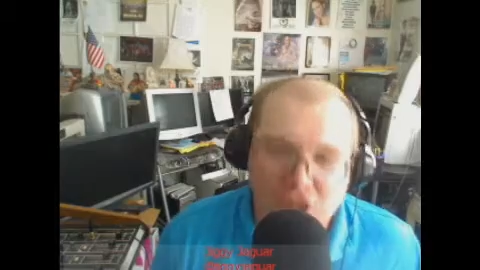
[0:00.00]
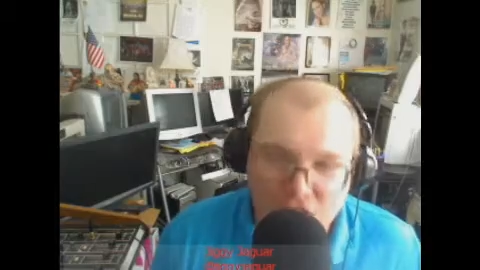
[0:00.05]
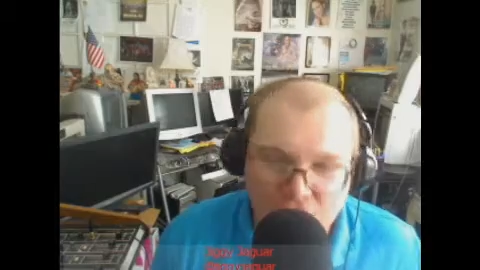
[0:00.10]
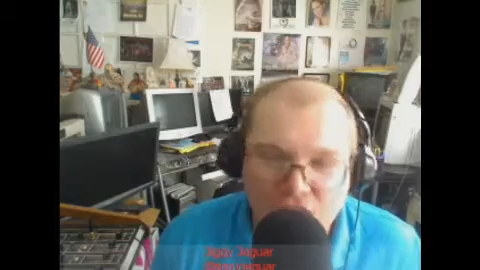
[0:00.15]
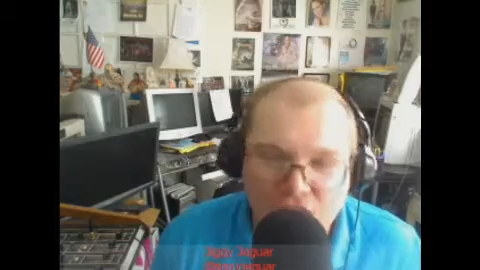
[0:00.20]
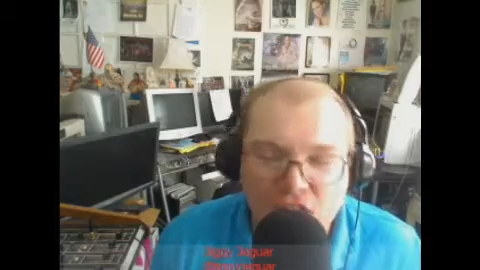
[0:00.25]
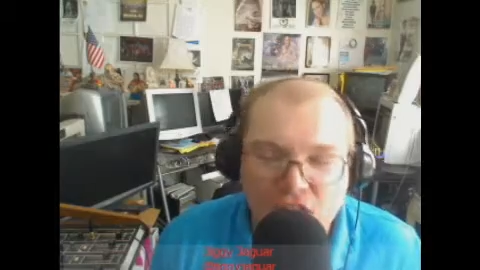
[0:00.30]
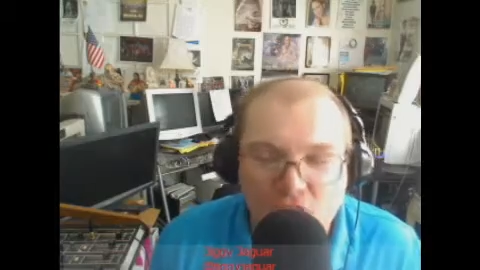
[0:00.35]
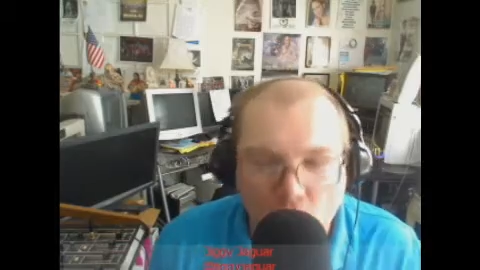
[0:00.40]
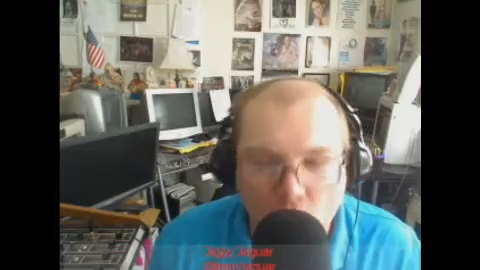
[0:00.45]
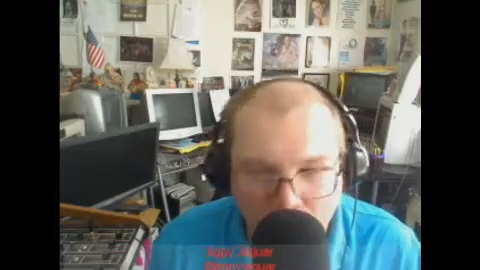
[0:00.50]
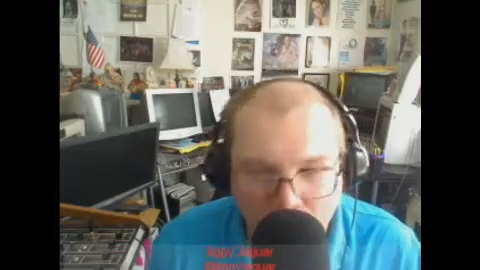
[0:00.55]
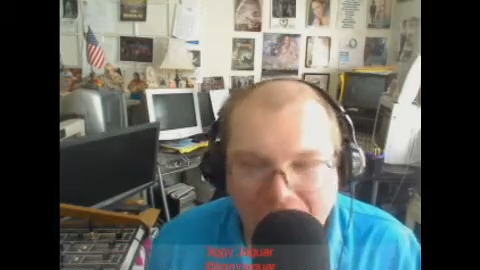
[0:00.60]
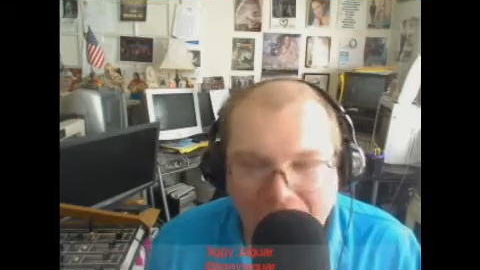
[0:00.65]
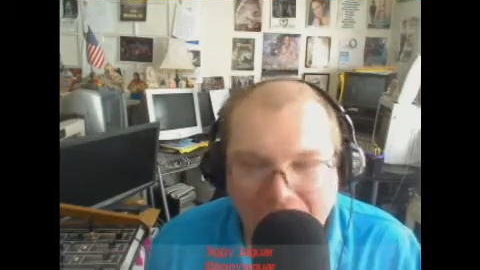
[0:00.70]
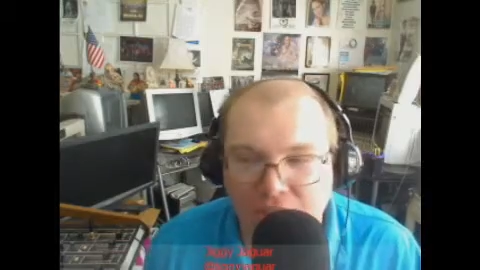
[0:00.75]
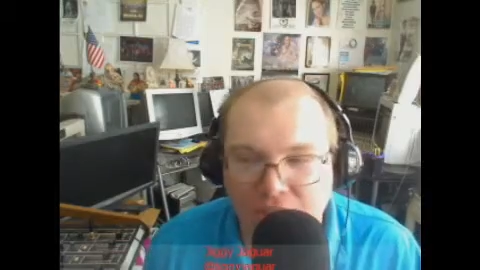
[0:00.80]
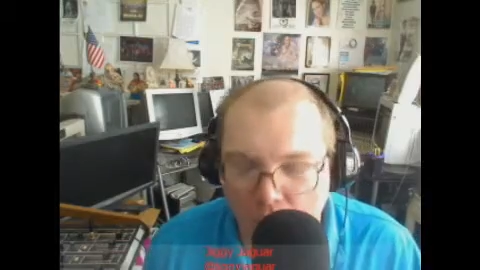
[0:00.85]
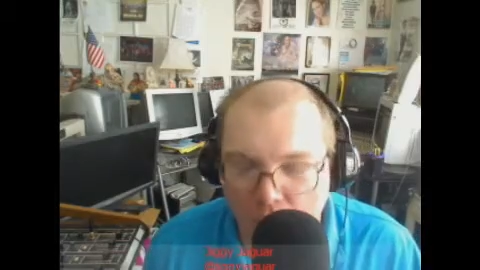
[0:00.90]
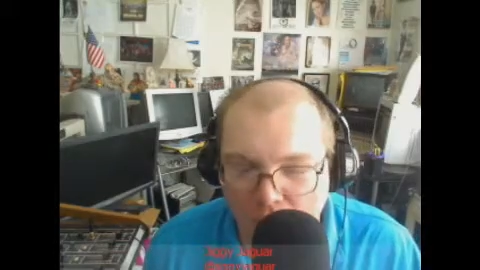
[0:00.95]

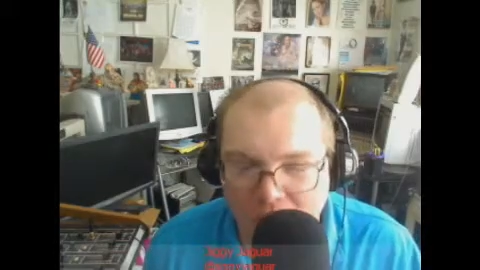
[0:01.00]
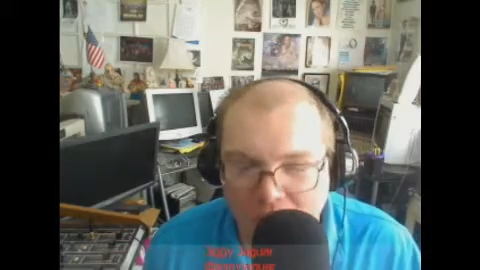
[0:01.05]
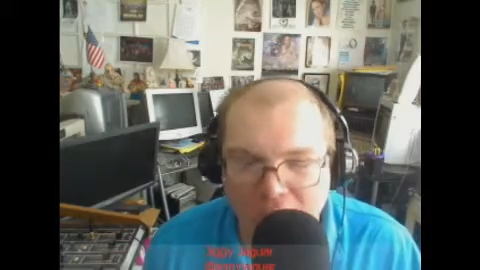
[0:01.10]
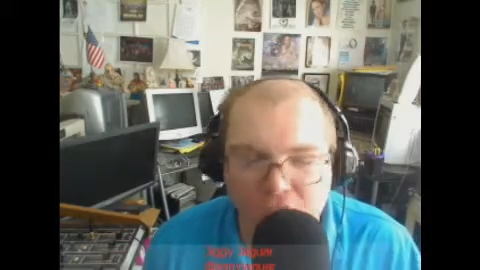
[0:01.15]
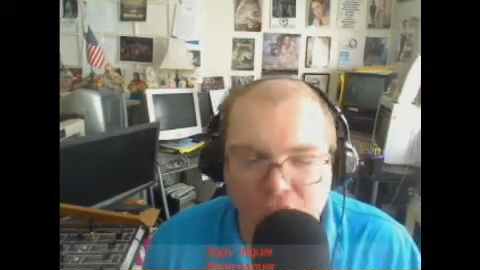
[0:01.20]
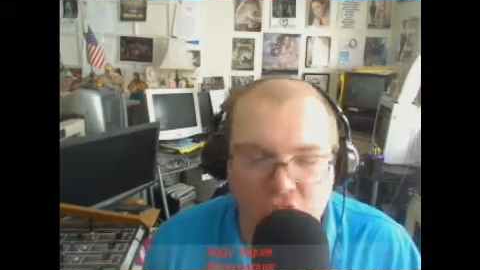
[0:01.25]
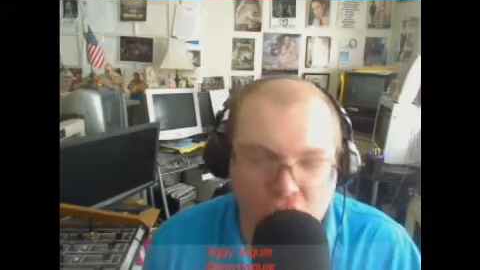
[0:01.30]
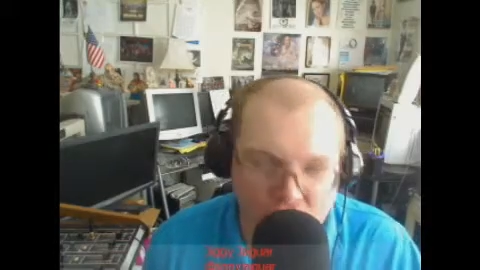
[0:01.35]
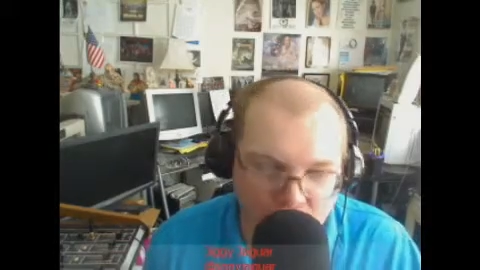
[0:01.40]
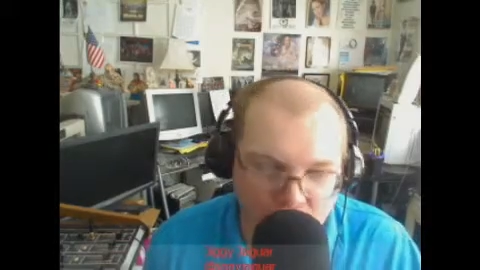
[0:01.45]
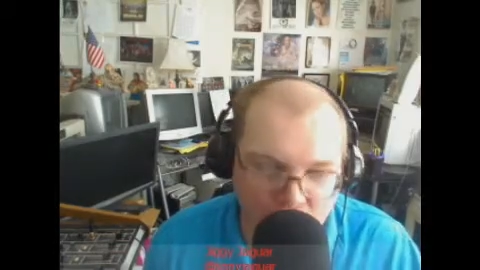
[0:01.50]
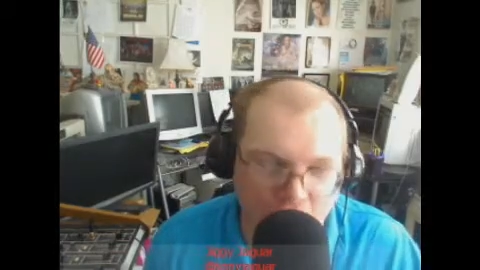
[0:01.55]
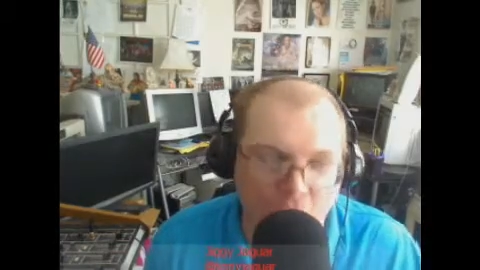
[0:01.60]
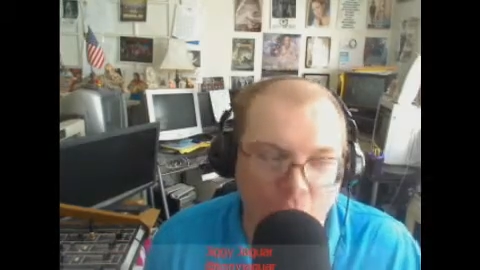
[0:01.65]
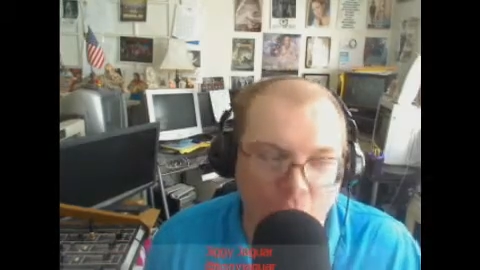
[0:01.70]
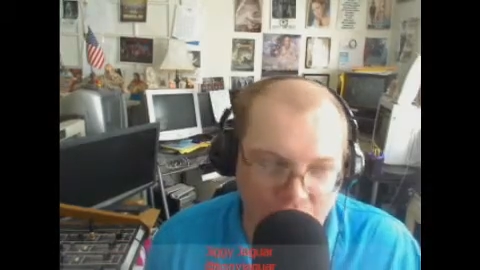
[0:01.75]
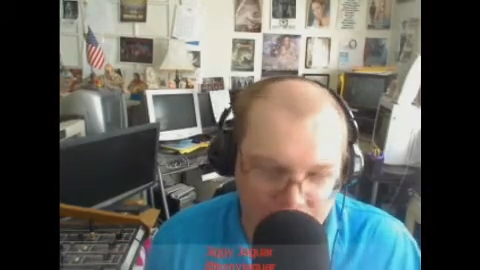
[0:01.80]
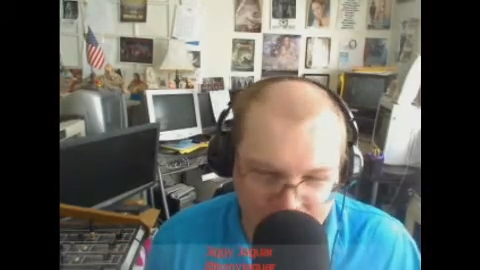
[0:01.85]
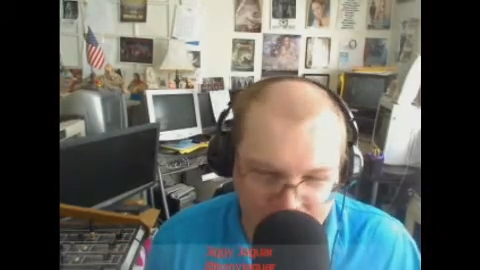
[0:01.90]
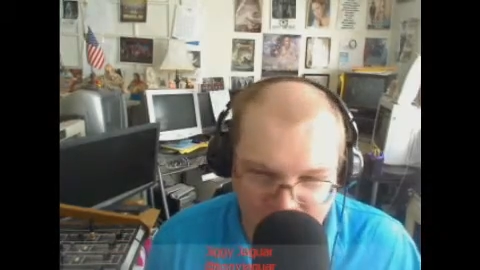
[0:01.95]
The way the
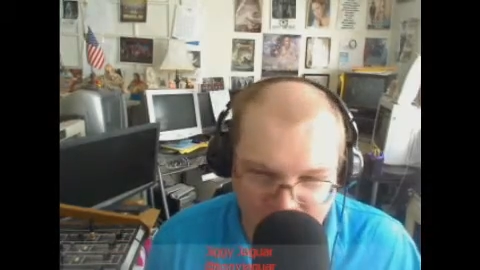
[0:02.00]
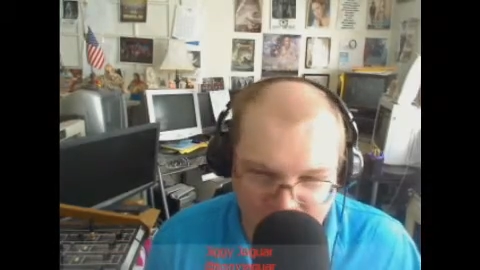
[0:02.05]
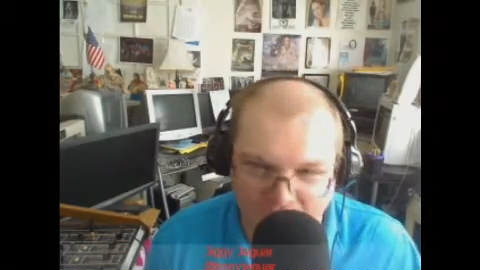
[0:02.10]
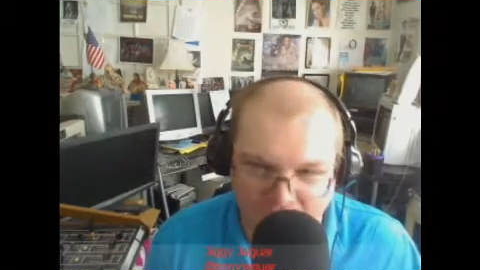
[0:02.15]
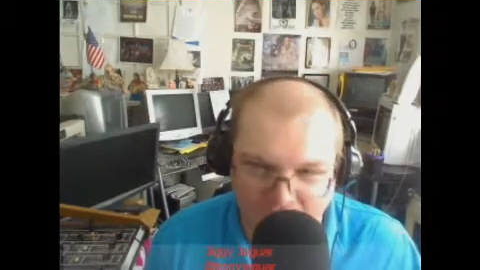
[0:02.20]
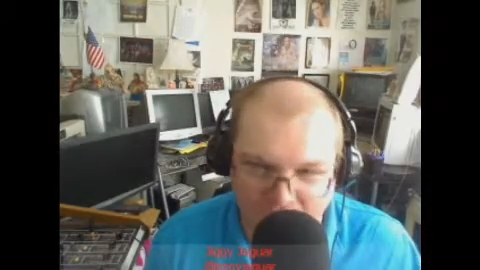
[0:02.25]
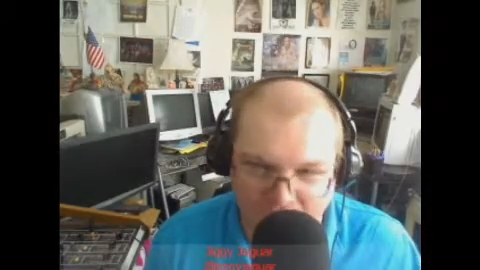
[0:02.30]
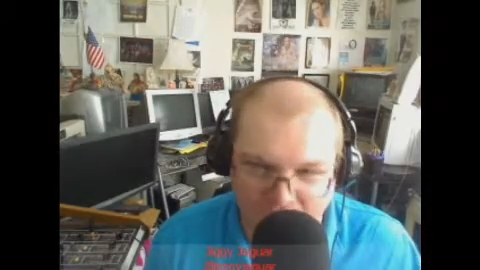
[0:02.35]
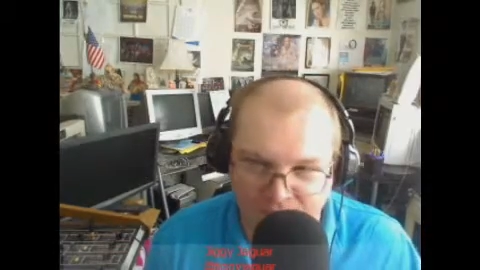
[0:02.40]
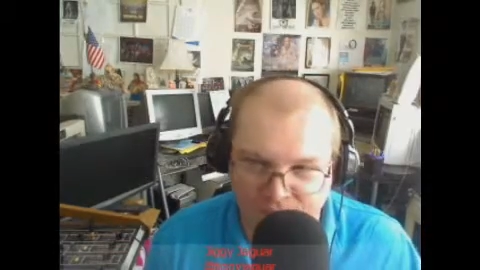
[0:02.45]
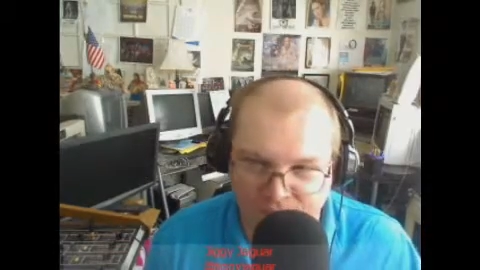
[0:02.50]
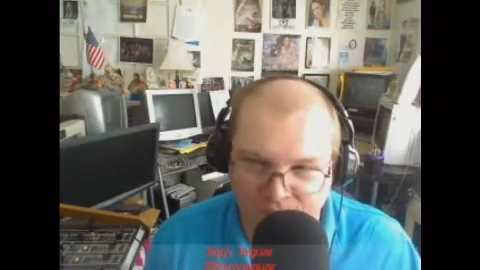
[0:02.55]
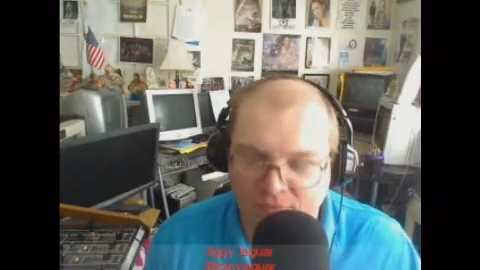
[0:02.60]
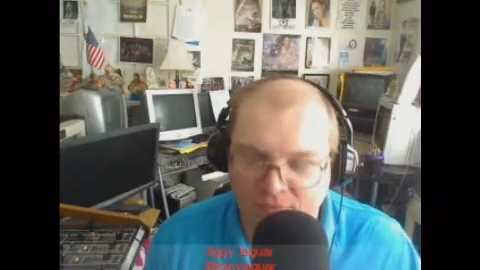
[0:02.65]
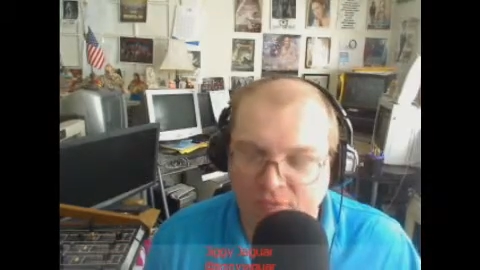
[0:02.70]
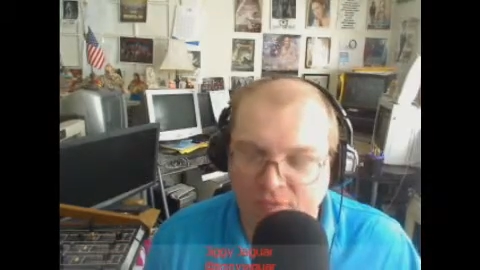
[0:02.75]
show was done,